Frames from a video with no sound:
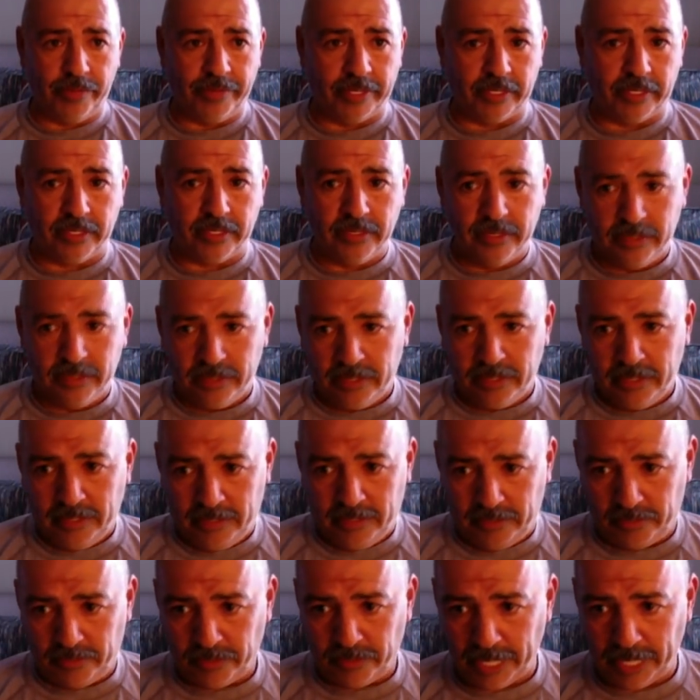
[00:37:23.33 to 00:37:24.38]
Perfect.
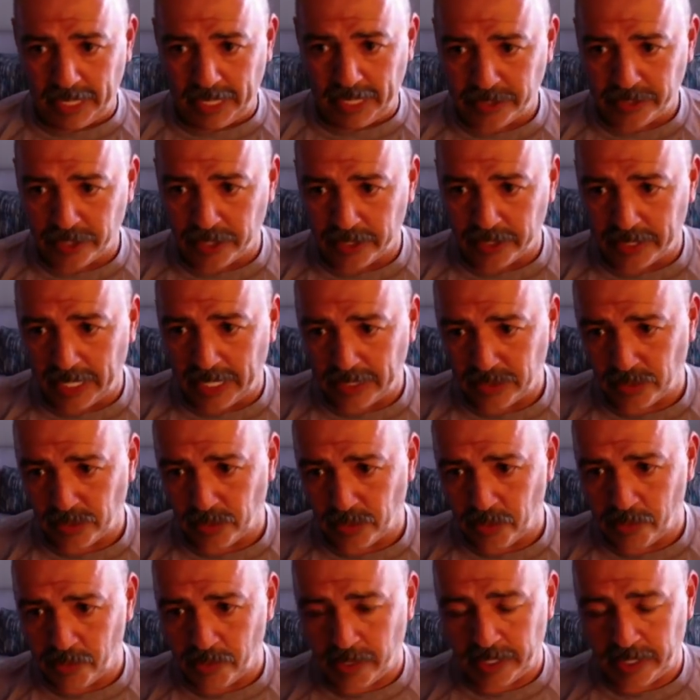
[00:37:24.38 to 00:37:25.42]
Well, that's good. That's
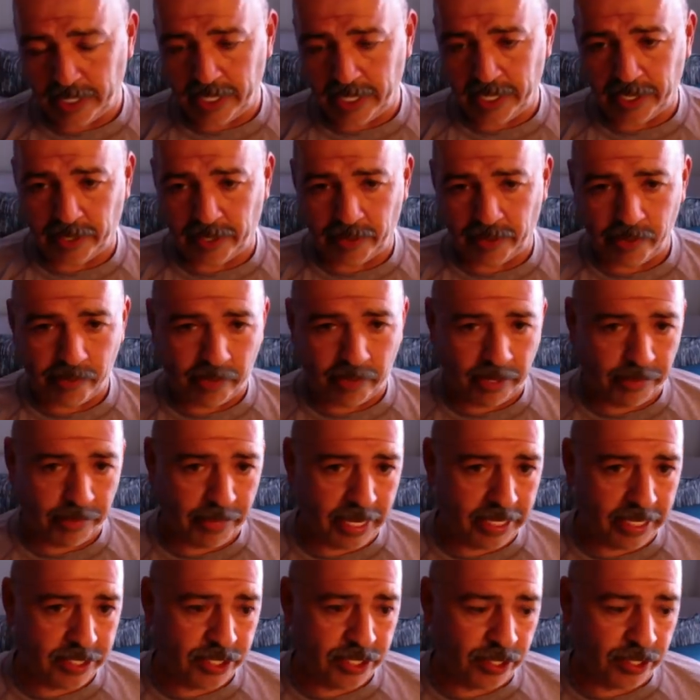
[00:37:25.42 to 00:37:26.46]
what we want to hear. We want
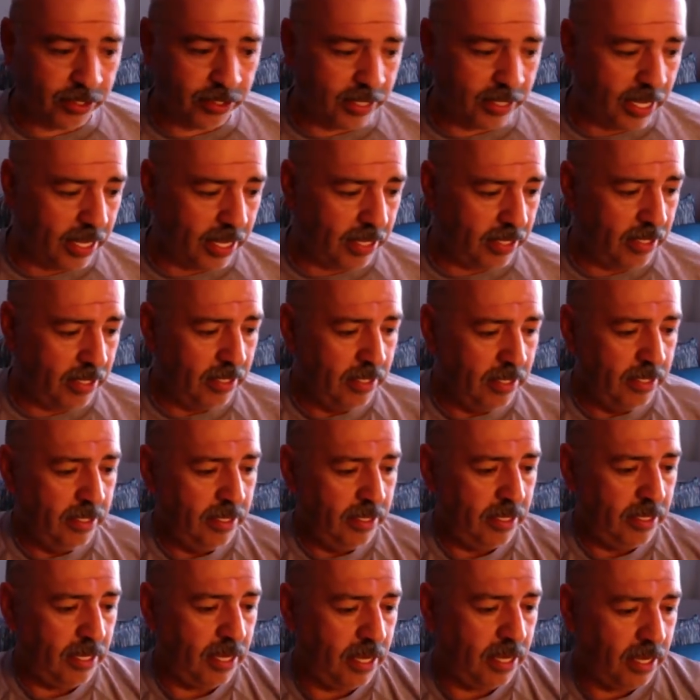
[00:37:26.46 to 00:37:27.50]
to make sure that
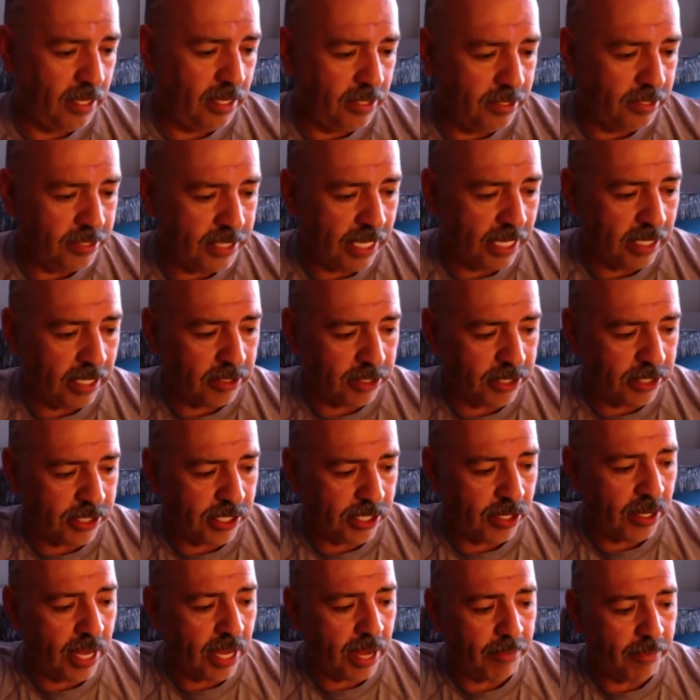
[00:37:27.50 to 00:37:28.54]
the sales are
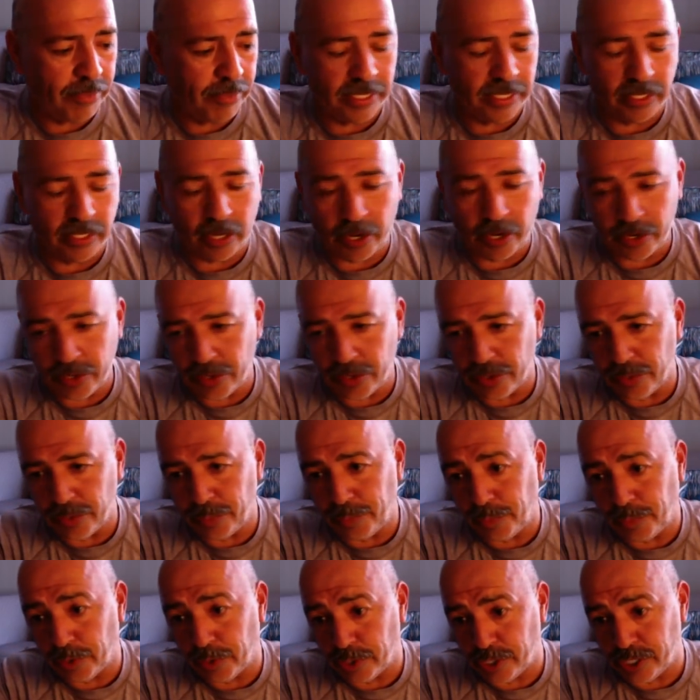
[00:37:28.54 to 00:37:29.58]
still happening. Are
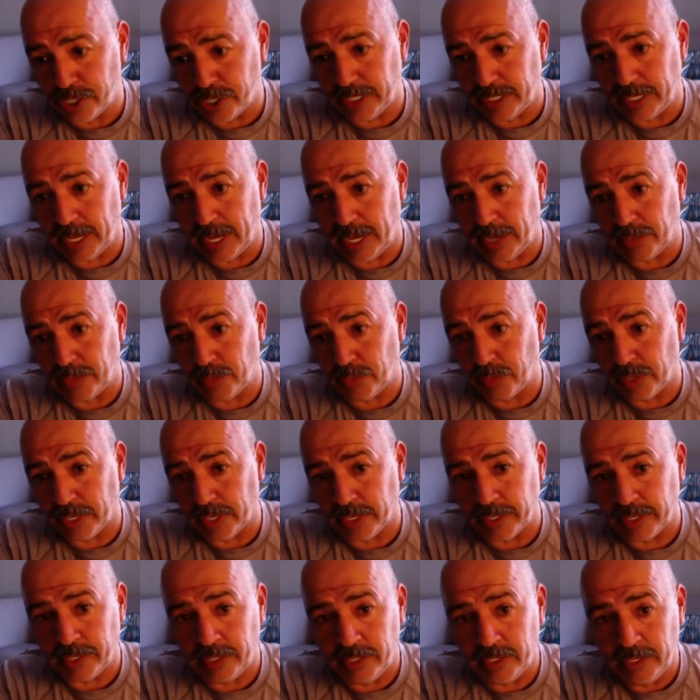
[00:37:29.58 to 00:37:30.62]
you pushing that
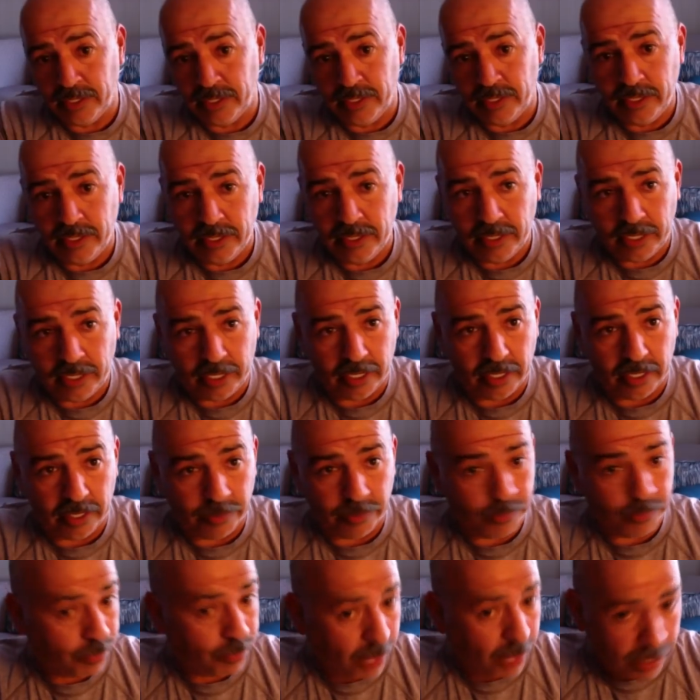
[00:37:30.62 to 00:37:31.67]
with
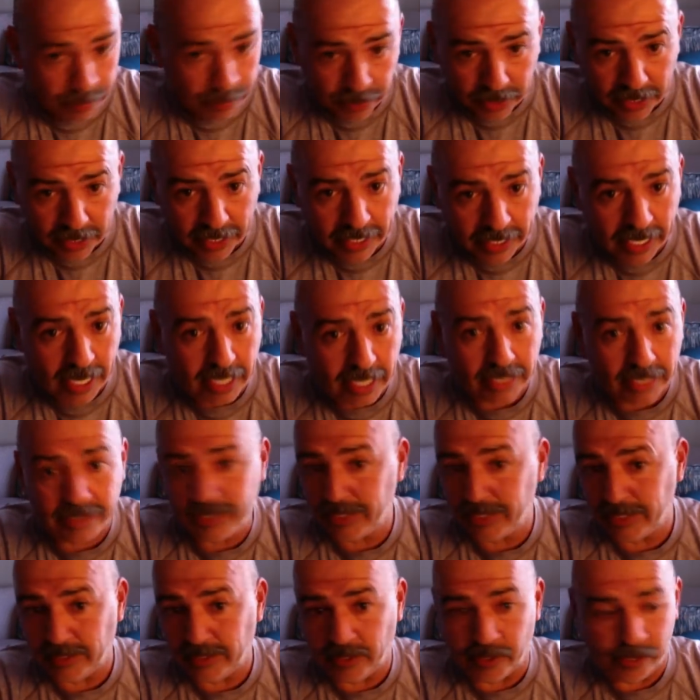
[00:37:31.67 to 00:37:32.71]
pay-per-click
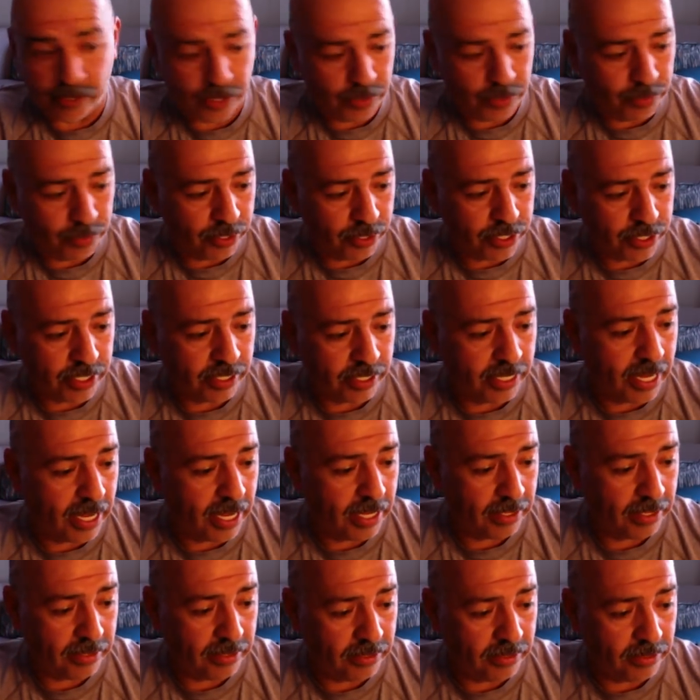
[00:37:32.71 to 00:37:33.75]
ads, or are you pushing
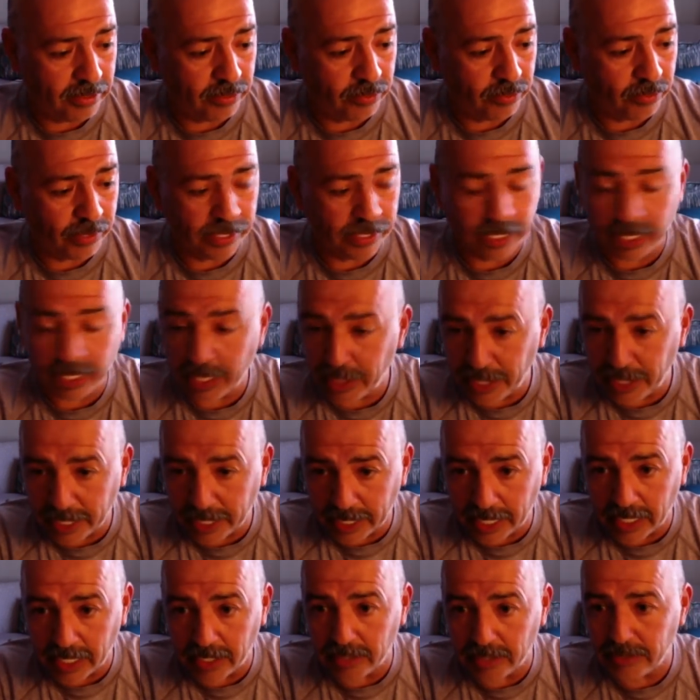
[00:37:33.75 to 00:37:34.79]
that with
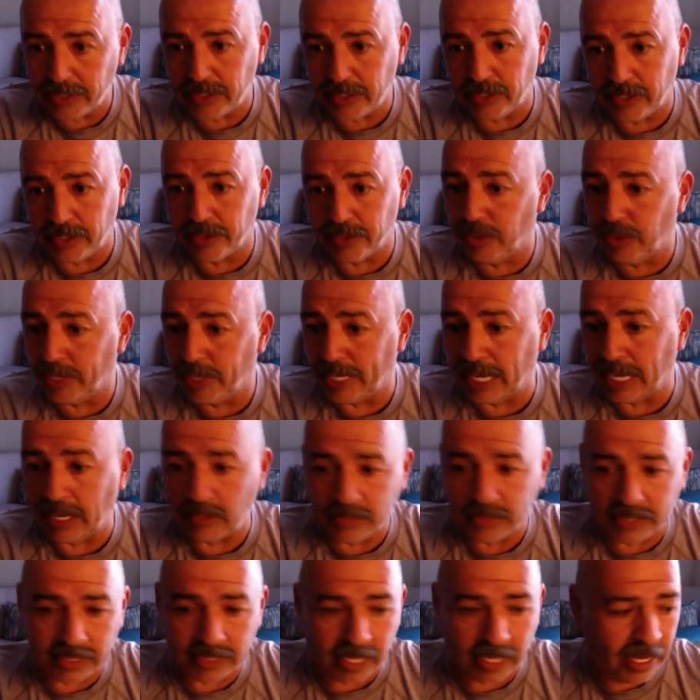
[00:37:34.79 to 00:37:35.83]
anything else? Are you going
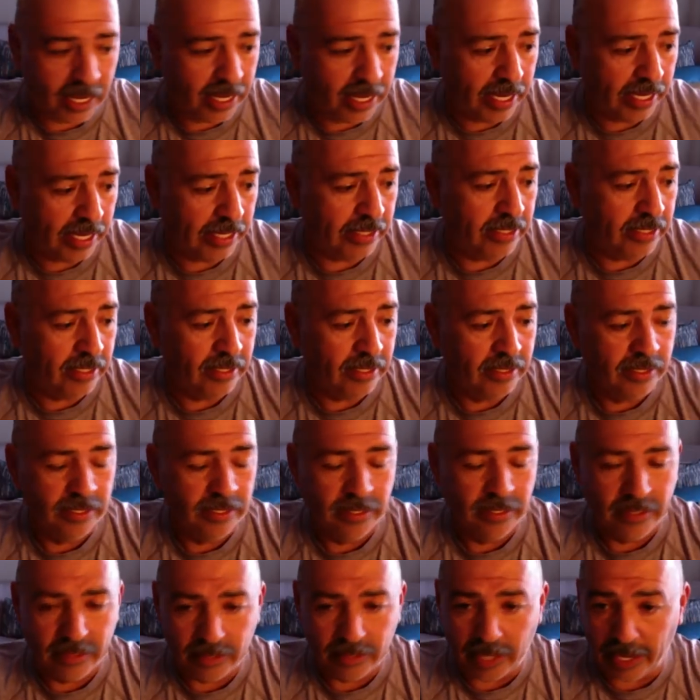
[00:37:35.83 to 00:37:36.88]
outside?
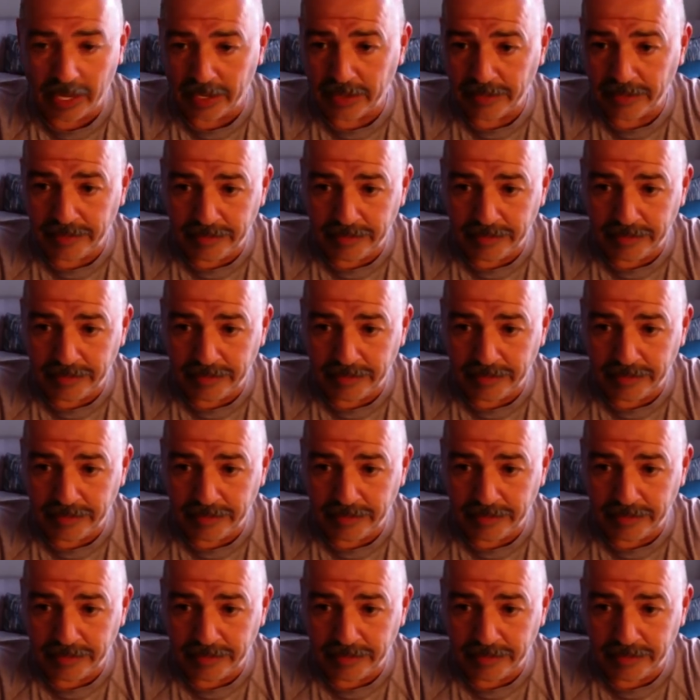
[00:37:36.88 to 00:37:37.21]
Like